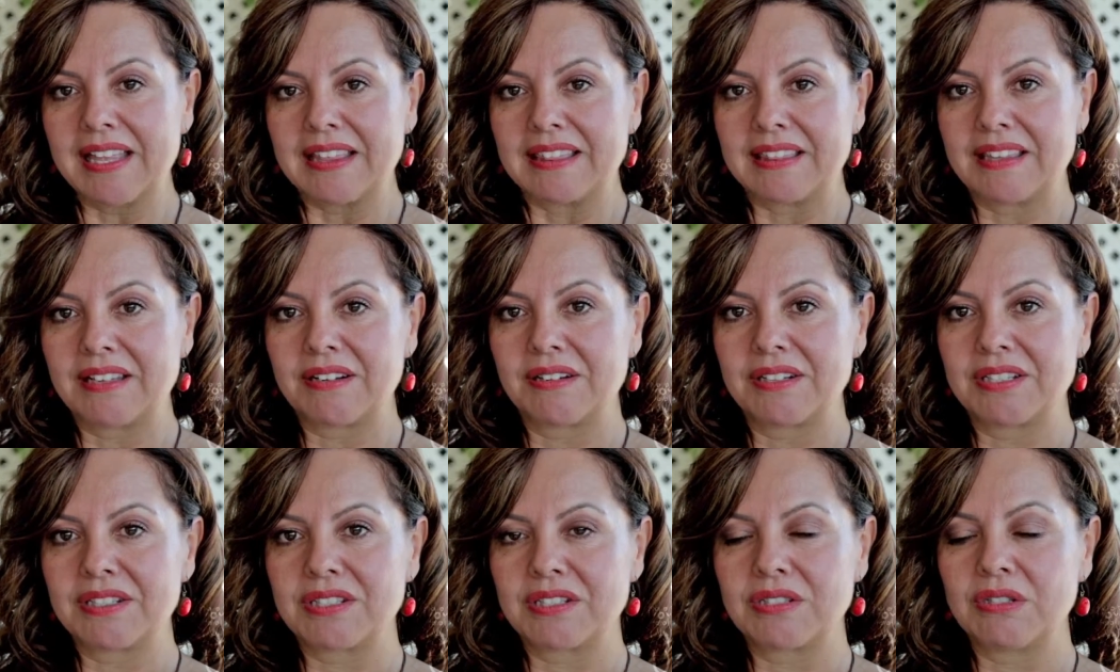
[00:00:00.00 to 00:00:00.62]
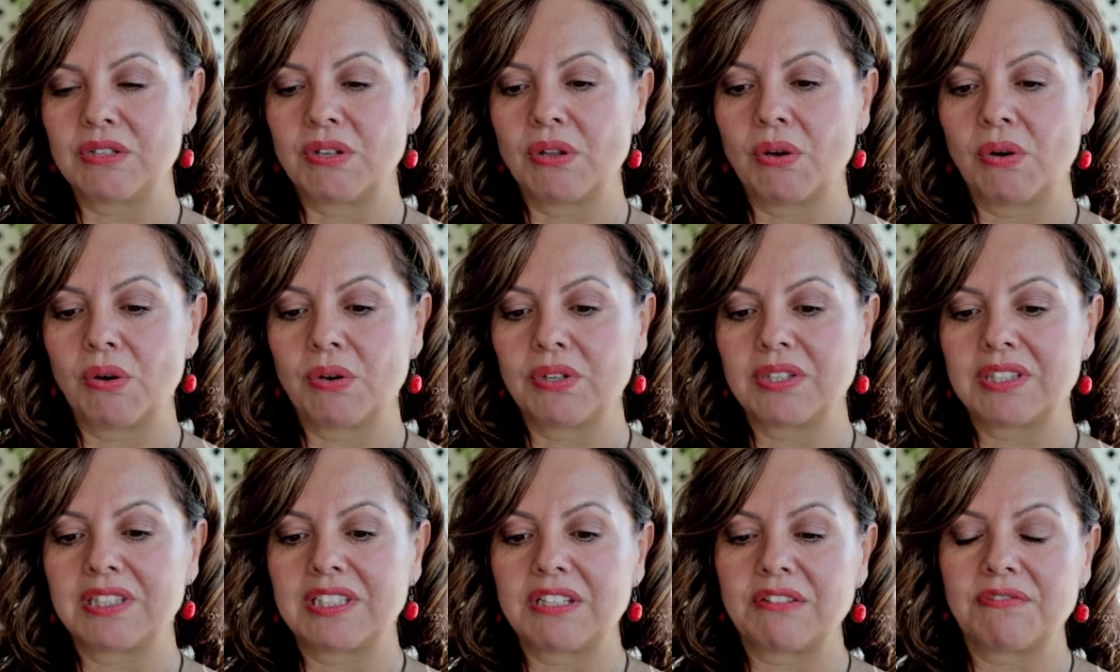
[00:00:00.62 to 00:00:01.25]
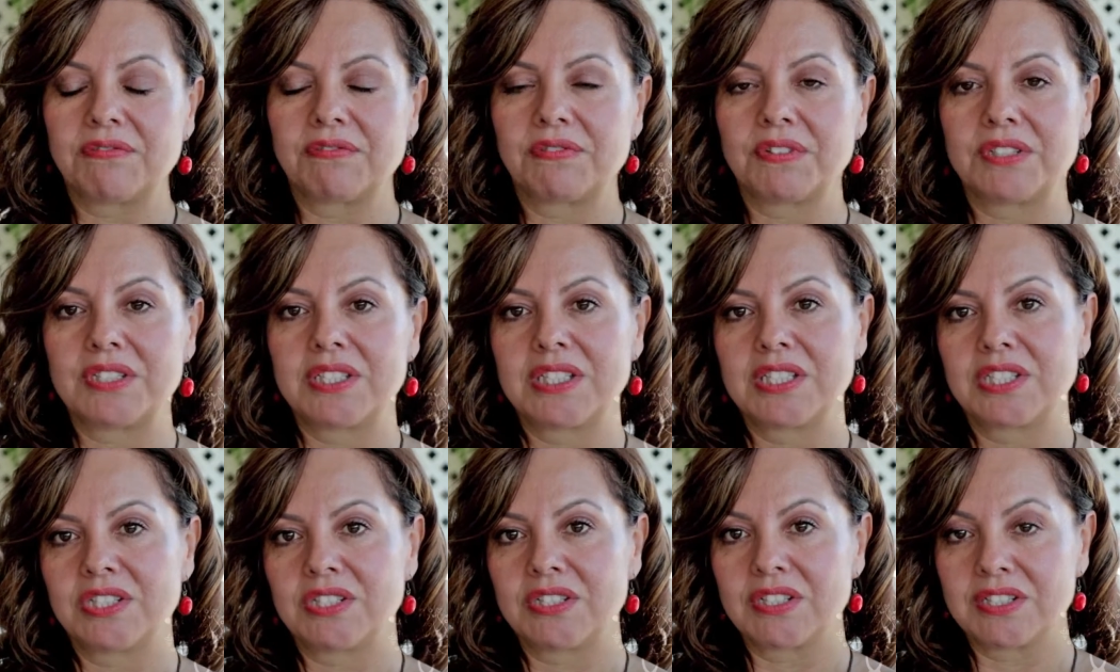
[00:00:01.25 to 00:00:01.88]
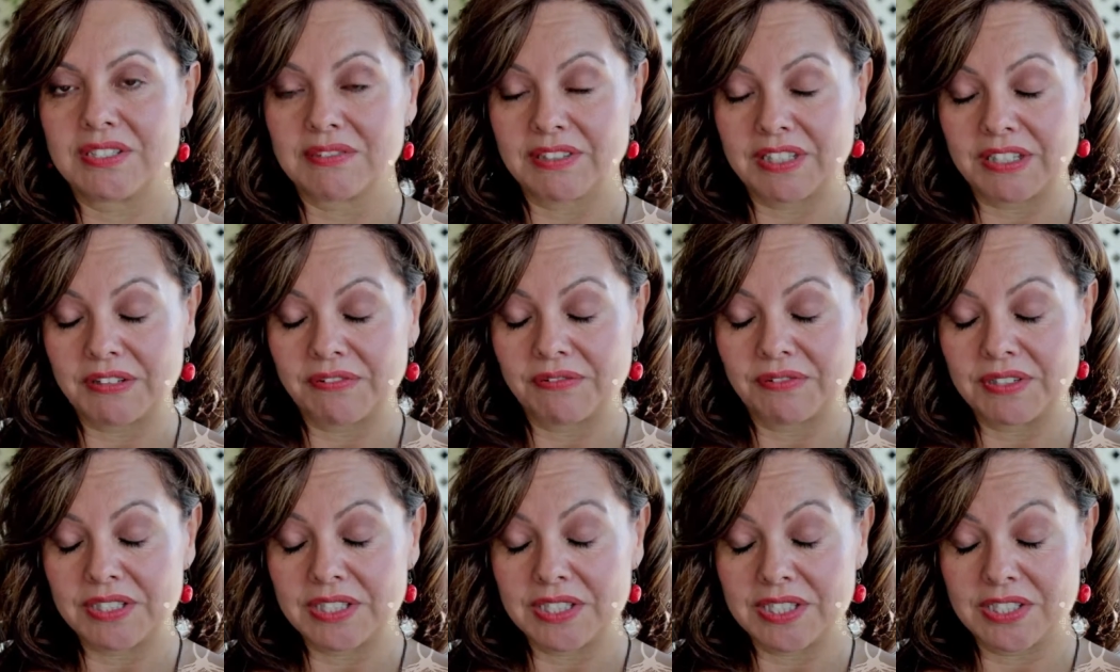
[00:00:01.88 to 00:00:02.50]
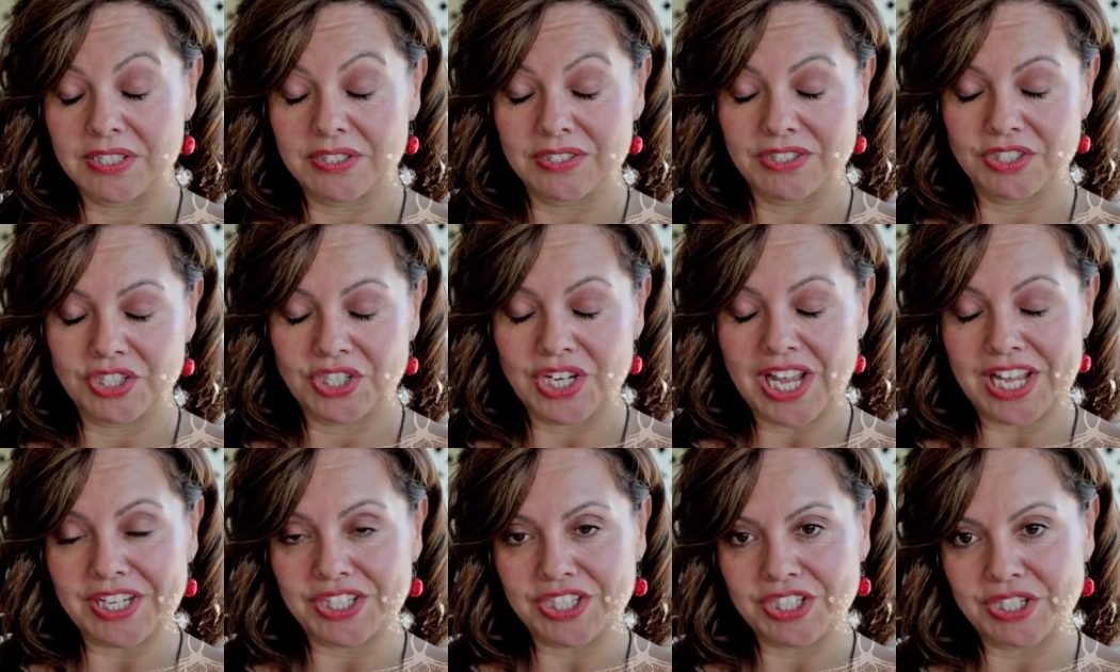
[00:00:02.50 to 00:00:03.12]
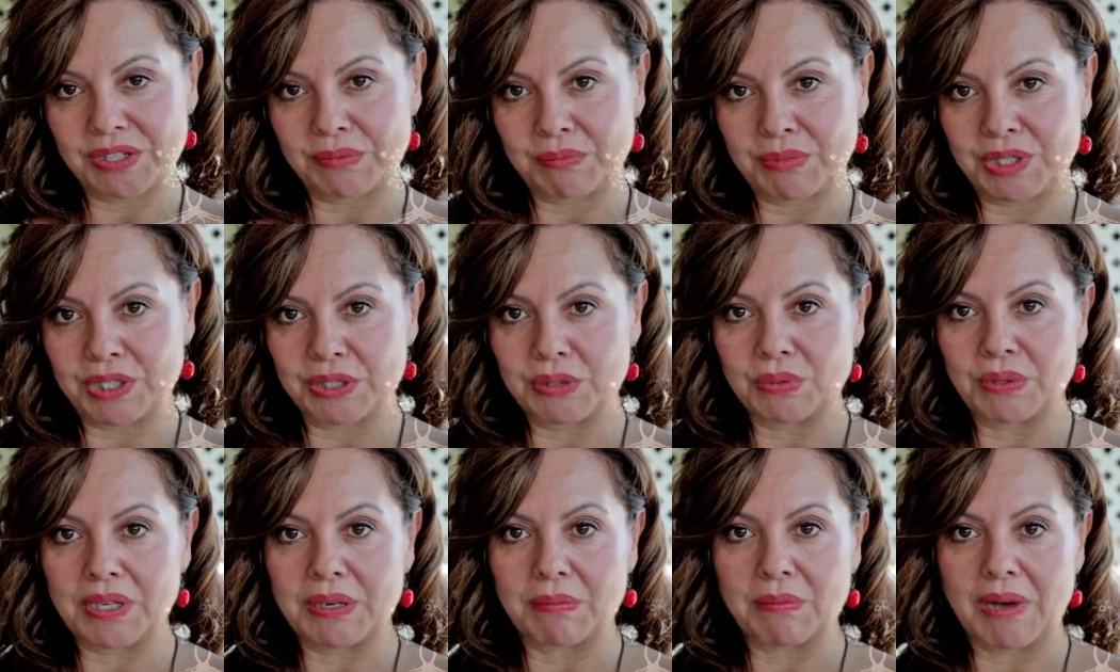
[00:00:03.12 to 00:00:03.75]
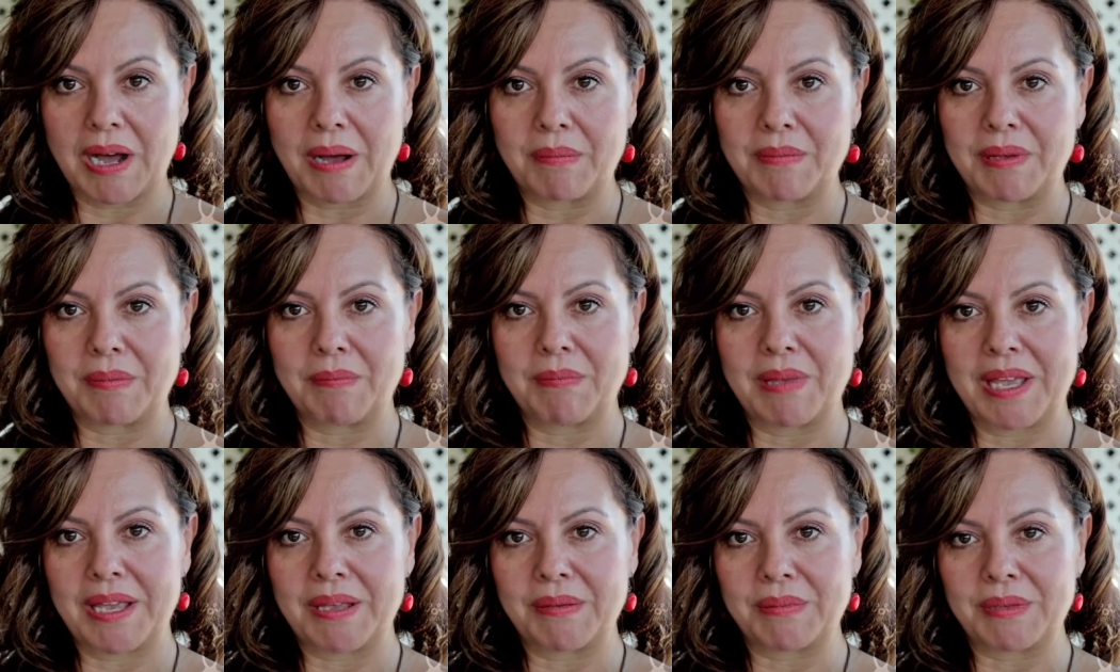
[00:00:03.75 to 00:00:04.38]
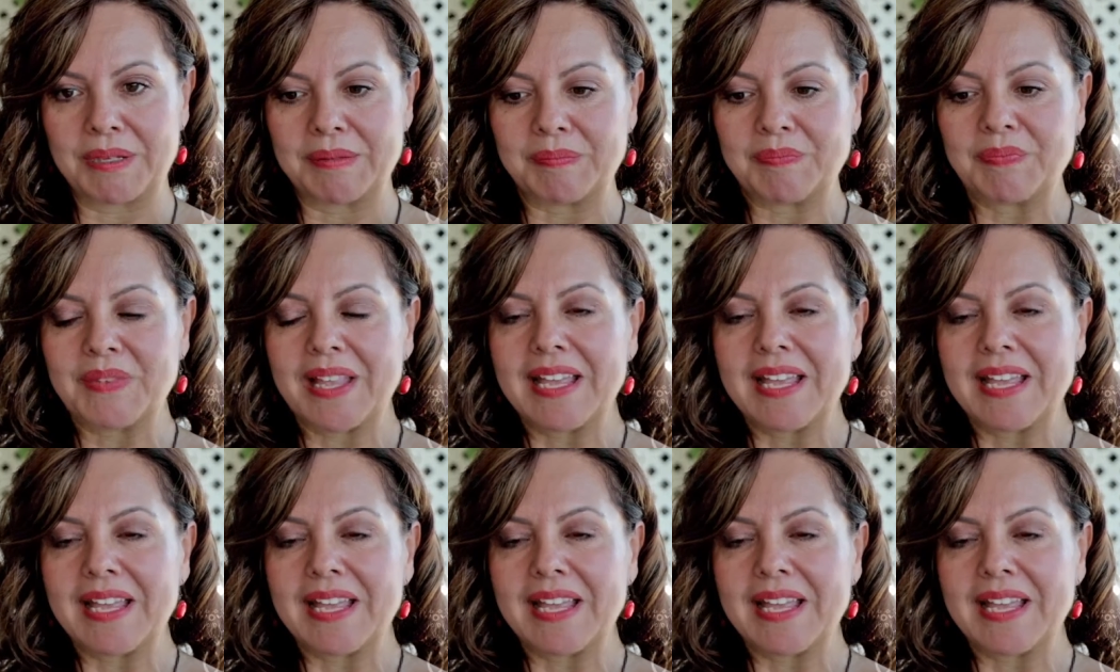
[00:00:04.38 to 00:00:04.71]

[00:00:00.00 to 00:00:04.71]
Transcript: There is no differentiation between mom and baby.